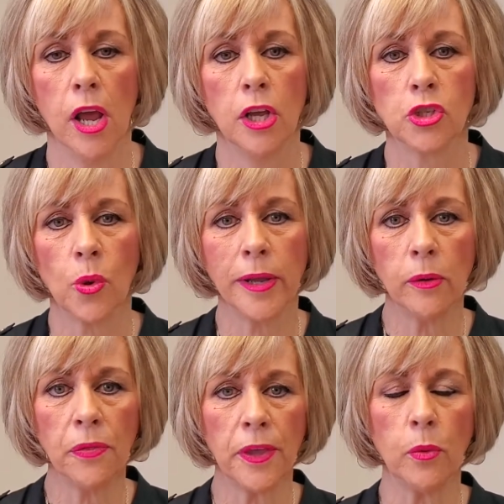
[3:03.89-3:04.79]
So I
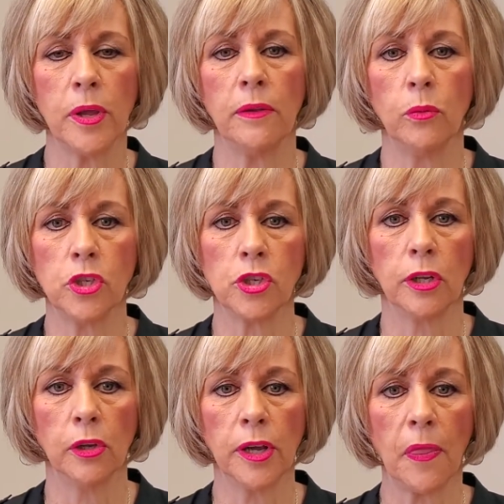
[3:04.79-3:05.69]
don't think we
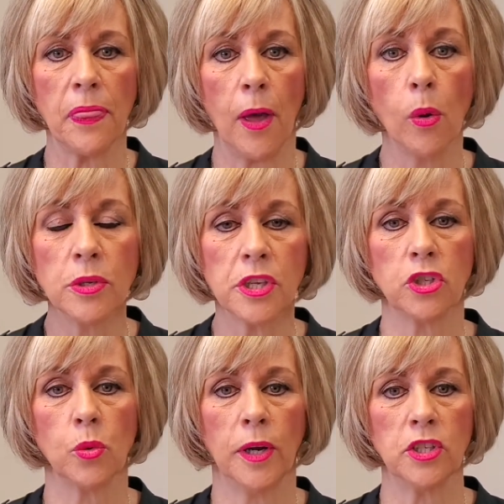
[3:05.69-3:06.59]
should look at those
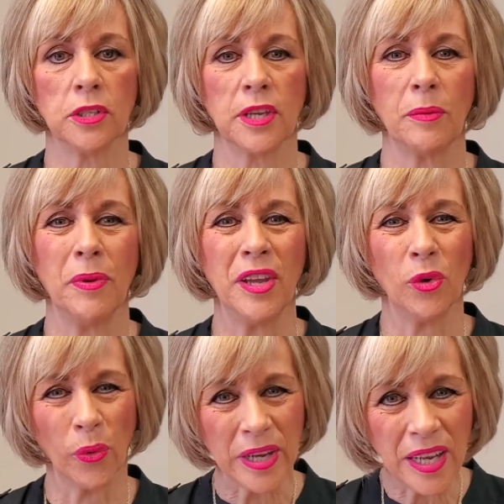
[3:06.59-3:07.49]
situations like being
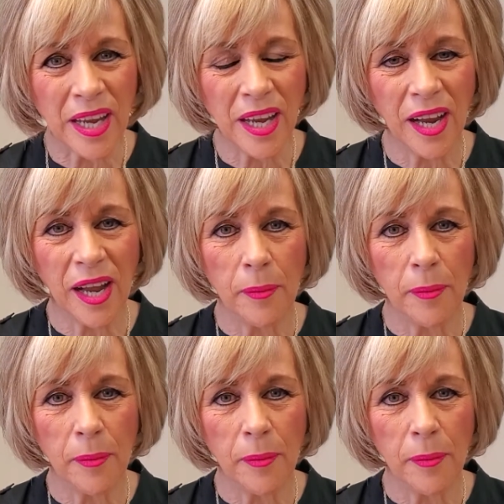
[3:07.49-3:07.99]
greedy,